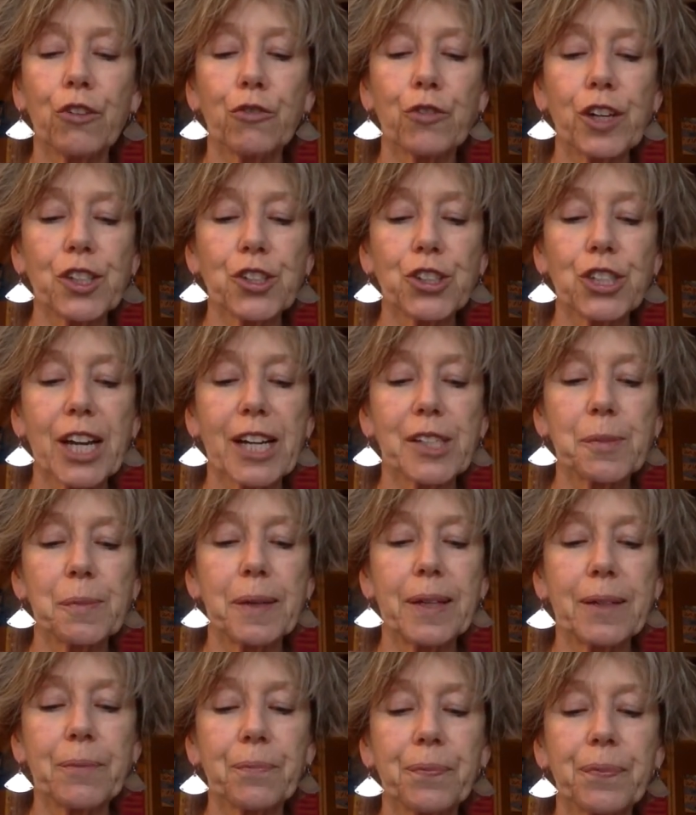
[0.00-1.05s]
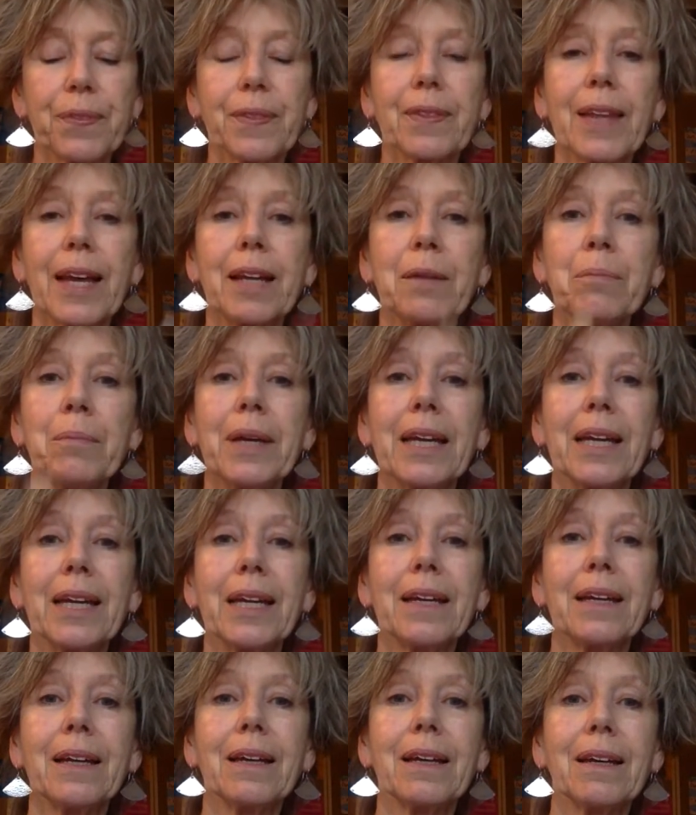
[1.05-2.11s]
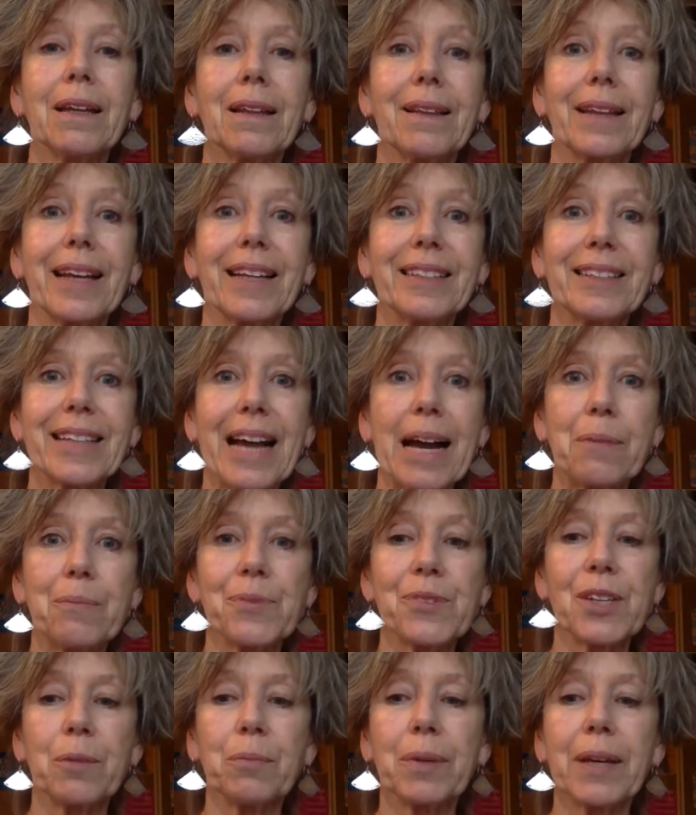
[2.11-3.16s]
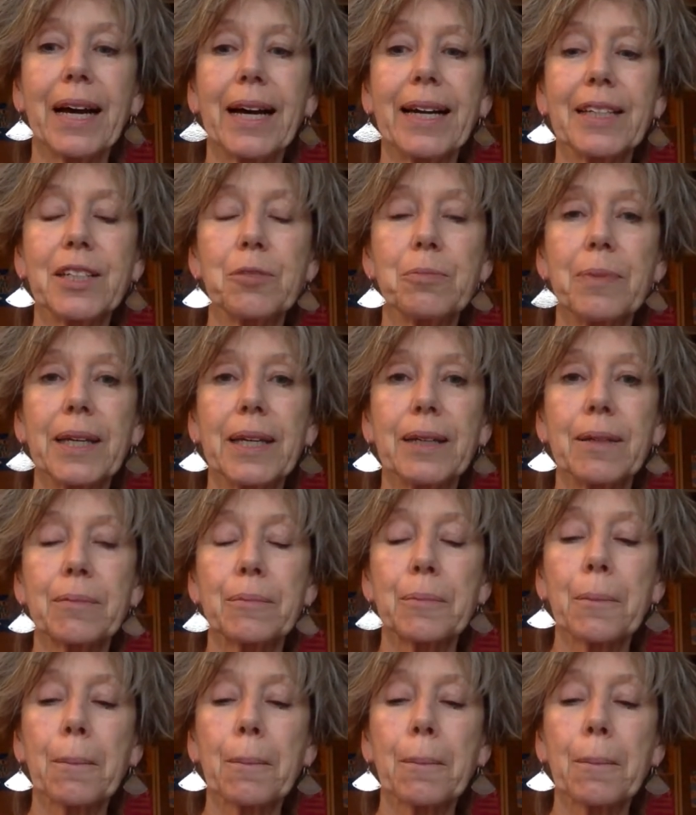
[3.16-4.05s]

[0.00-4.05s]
First Jasmine, then me, then Tamsin behind me.